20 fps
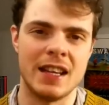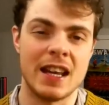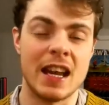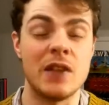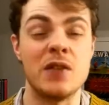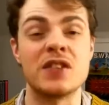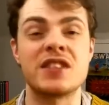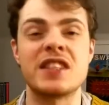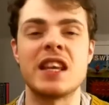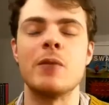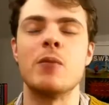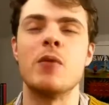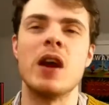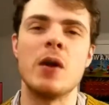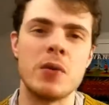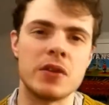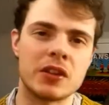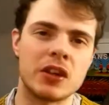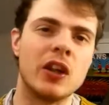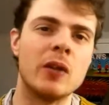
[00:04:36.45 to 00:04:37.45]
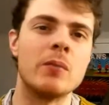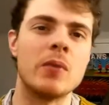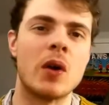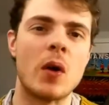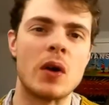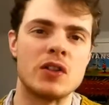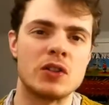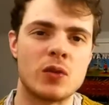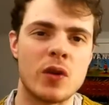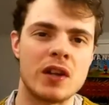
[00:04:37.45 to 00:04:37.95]
In the same way with Columbo,
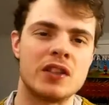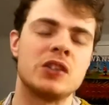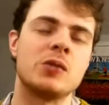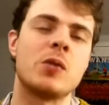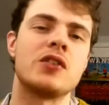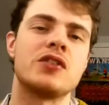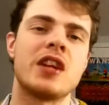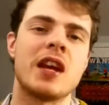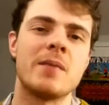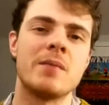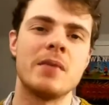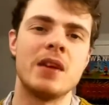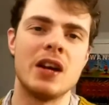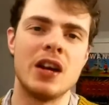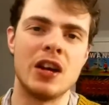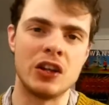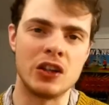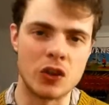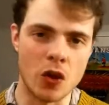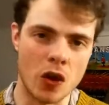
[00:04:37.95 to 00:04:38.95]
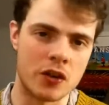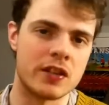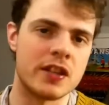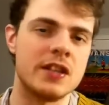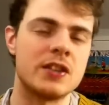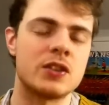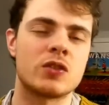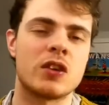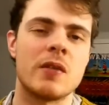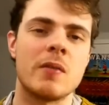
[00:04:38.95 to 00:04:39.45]
it's great to watch him goad
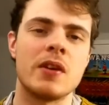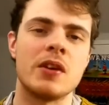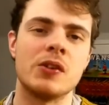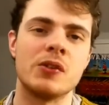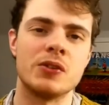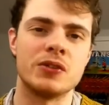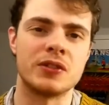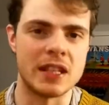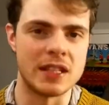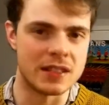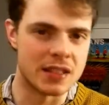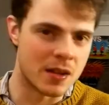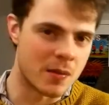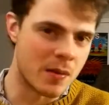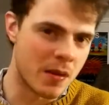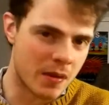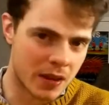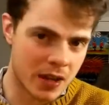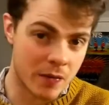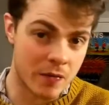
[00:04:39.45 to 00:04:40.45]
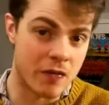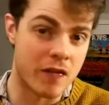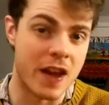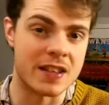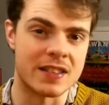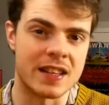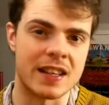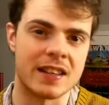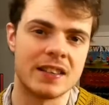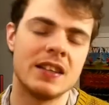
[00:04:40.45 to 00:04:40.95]
these criminals into
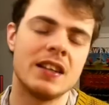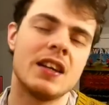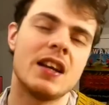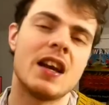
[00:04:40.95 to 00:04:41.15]
confessing,